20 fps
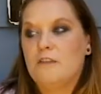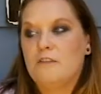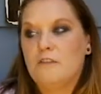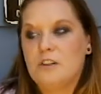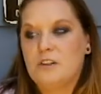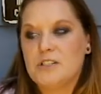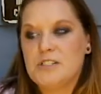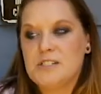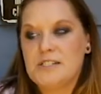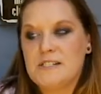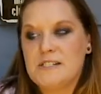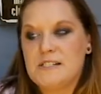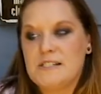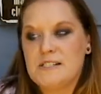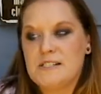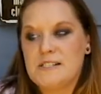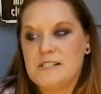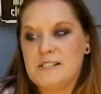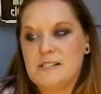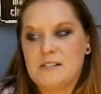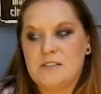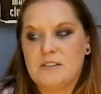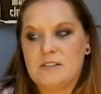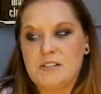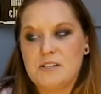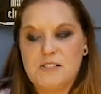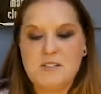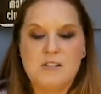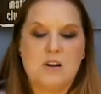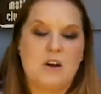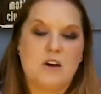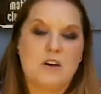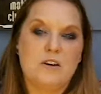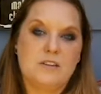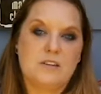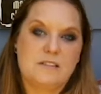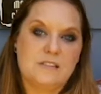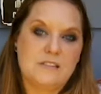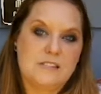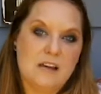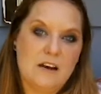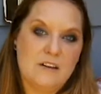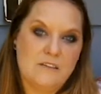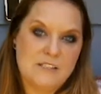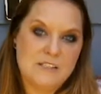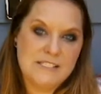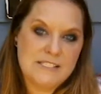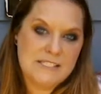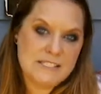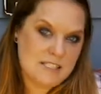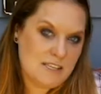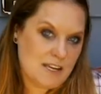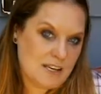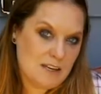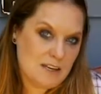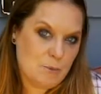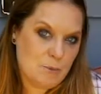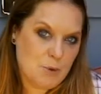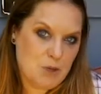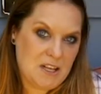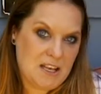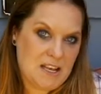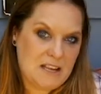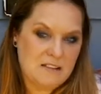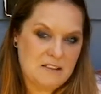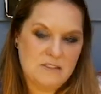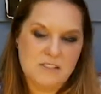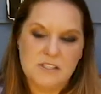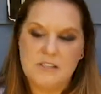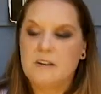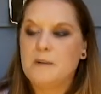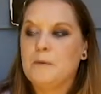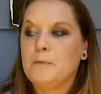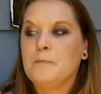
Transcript: versus the songs of a sick plant.